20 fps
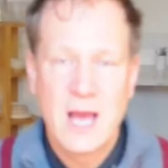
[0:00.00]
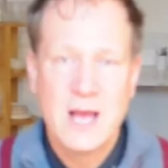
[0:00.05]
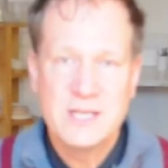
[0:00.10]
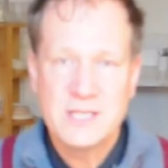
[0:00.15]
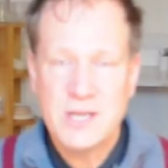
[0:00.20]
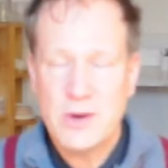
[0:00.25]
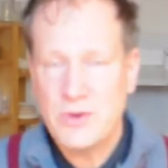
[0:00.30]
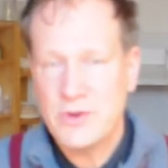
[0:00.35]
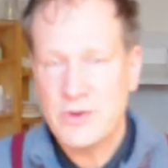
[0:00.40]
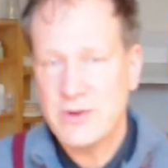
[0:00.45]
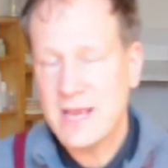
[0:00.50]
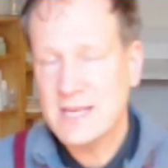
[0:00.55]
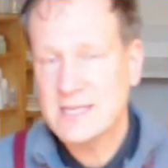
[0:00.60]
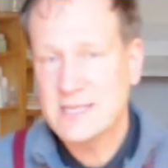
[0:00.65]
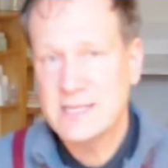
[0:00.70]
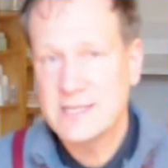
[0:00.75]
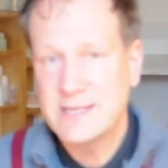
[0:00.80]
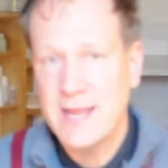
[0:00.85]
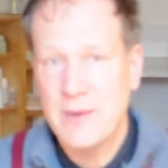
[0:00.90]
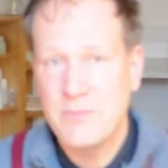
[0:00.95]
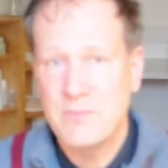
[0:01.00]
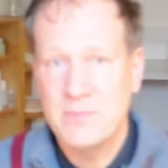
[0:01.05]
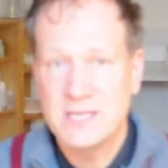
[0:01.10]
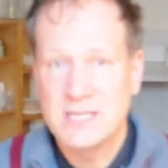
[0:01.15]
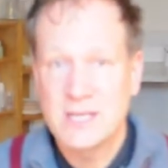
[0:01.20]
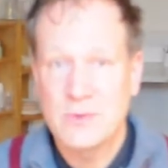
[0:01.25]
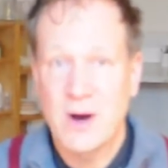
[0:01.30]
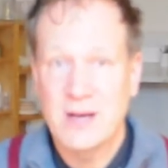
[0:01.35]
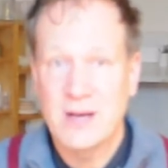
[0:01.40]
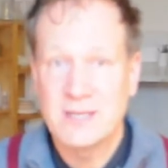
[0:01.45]
So your next step is
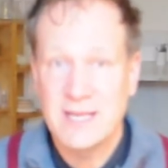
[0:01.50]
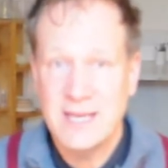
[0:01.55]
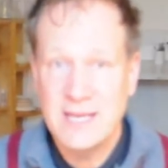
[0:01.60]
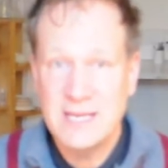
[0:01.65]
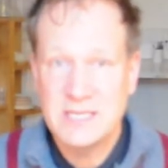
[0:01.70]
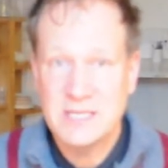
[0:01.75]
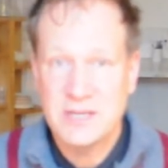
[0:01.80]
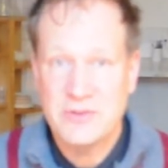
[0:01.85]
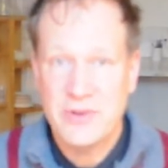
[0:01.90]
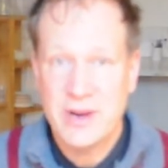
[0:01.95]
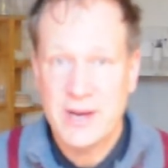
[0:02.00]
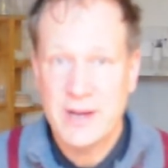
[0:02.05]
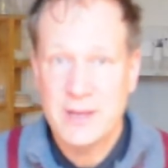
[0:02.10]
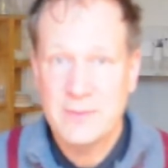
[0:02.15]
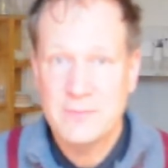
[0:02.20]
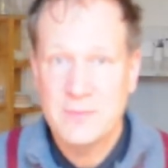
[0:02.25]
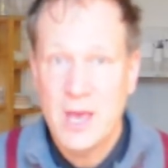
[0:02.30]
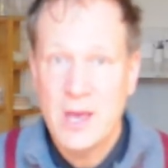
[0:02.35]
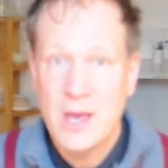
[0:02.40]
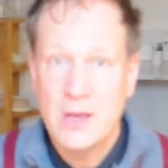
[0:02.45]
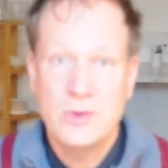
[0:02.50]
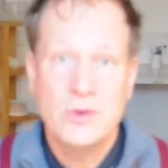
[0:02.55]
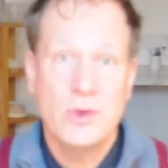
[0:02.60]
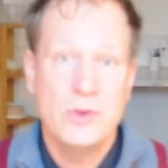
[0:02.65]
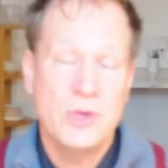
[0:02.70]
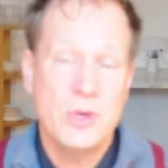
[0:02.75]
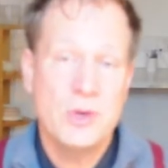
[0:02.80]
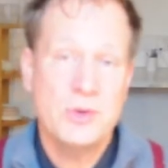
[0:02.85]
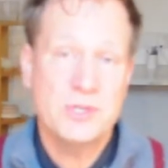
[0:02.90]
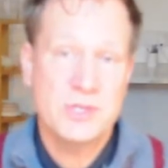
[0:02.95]
quite easy really. You
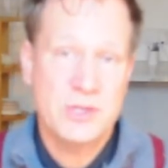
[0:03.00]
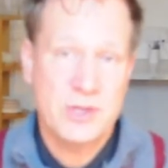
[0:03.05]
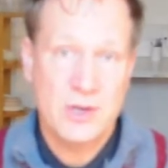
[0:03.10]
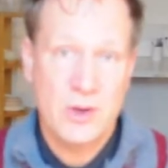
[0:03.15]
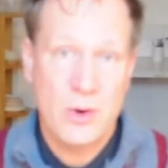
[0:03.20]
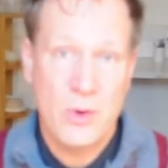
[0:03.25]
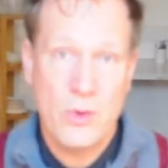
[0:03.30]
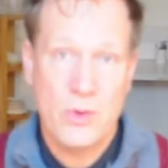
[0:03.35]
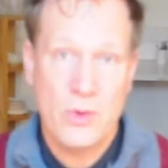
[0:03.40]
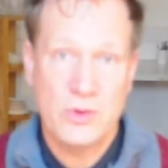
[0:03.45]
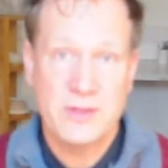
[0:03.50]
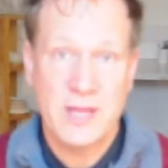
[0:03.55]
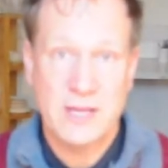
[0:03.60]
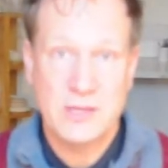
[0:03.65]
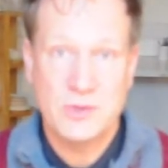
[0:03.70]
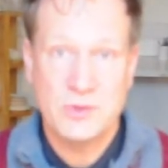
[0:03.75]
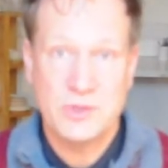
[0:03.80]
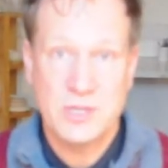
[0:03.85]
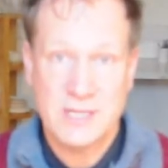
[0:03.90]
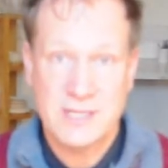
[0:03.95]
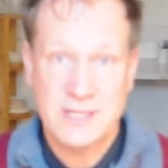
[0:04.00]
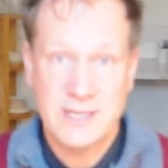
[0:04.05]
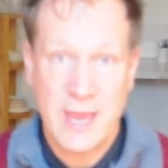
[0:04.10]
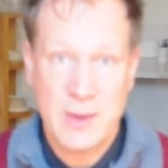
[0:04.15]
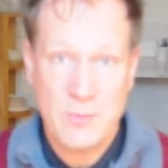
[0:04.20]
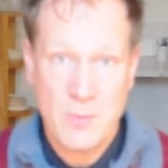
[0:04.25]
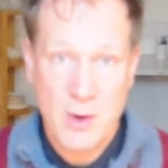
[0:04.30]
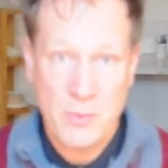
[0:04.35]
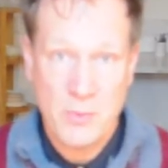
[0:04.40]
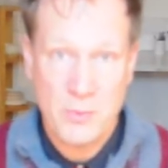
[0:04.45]
use the chord that you just came up